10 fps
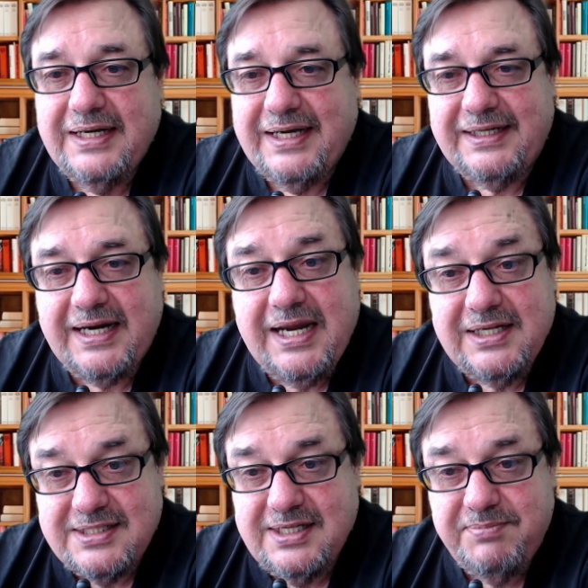and they
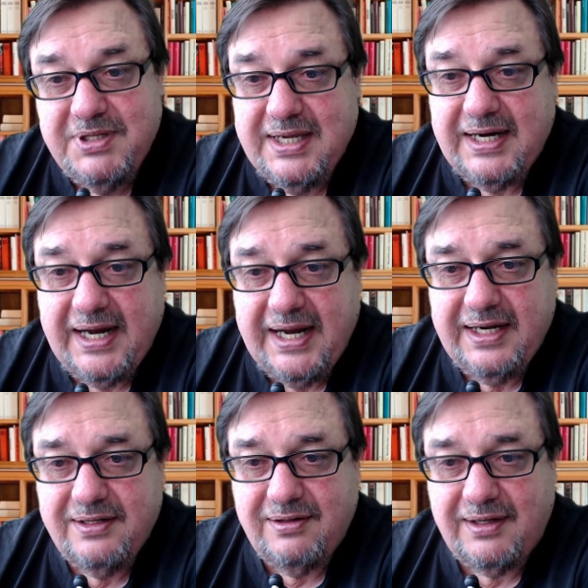can't seem to get a
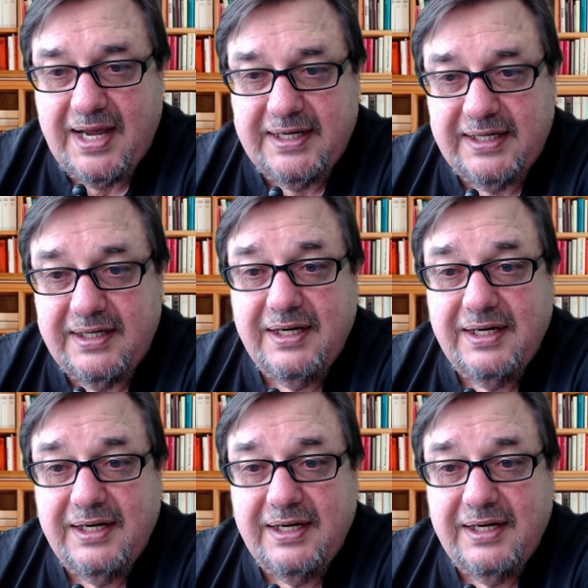handle on it,